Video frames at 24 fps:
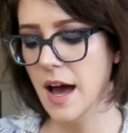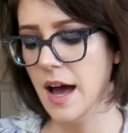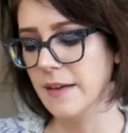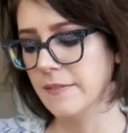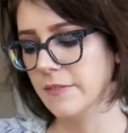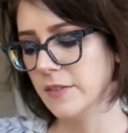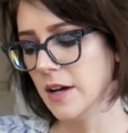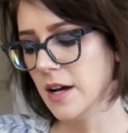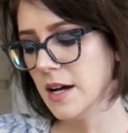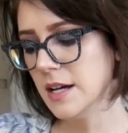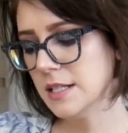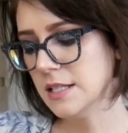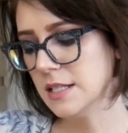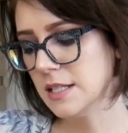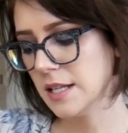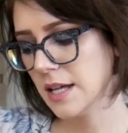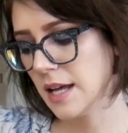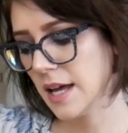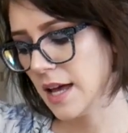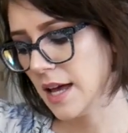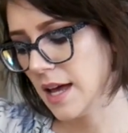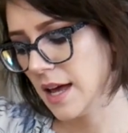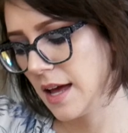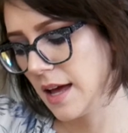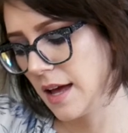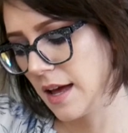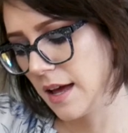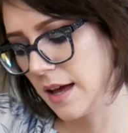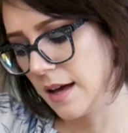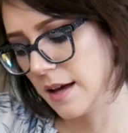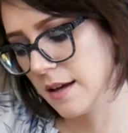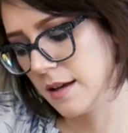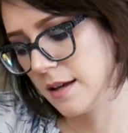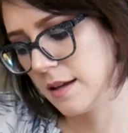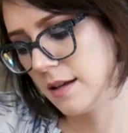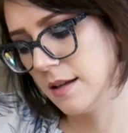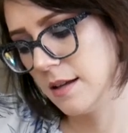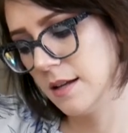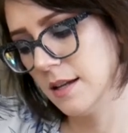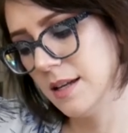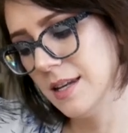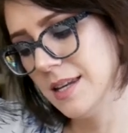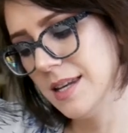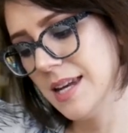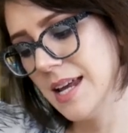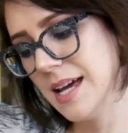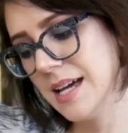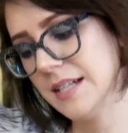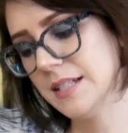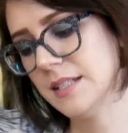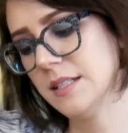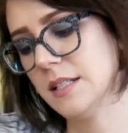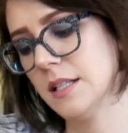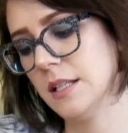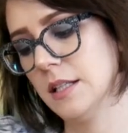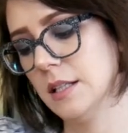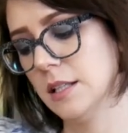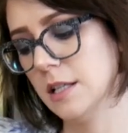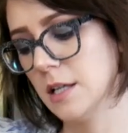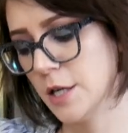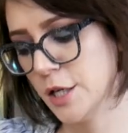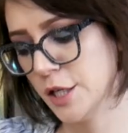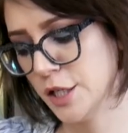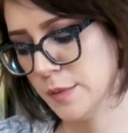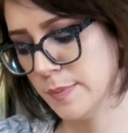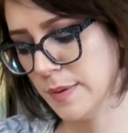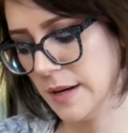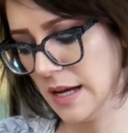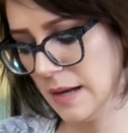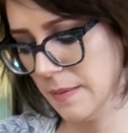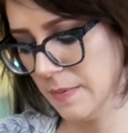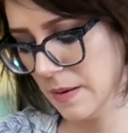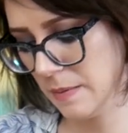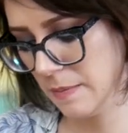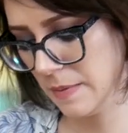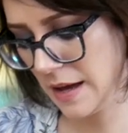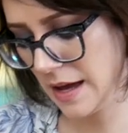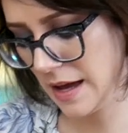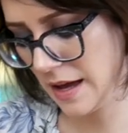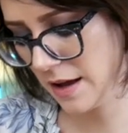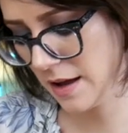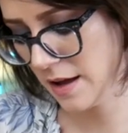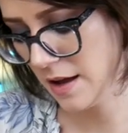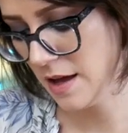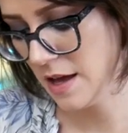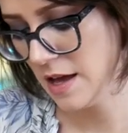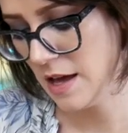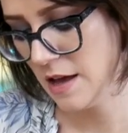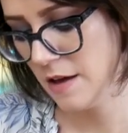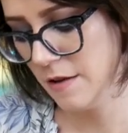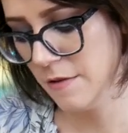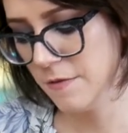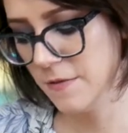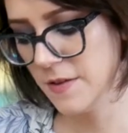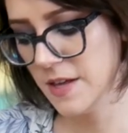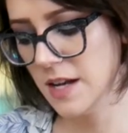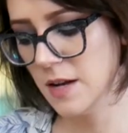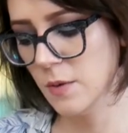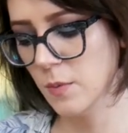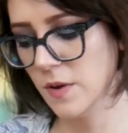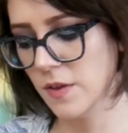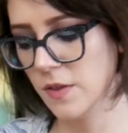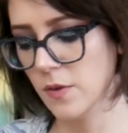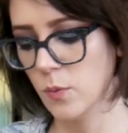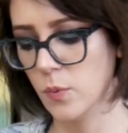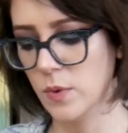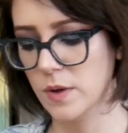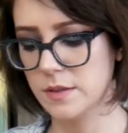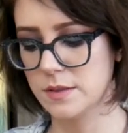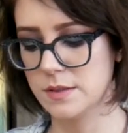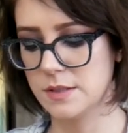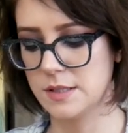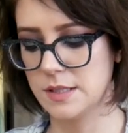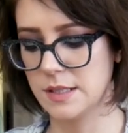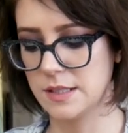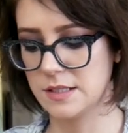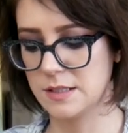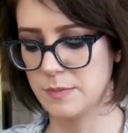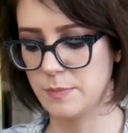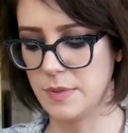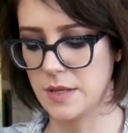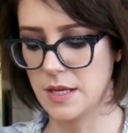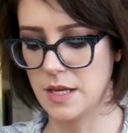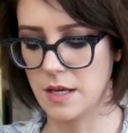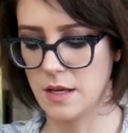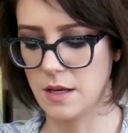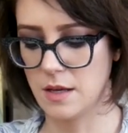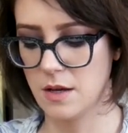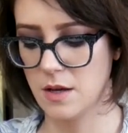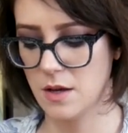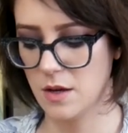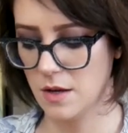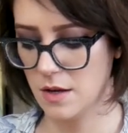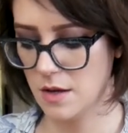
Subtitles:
I've got a nice large piping bag fitted with a Wilton 6B,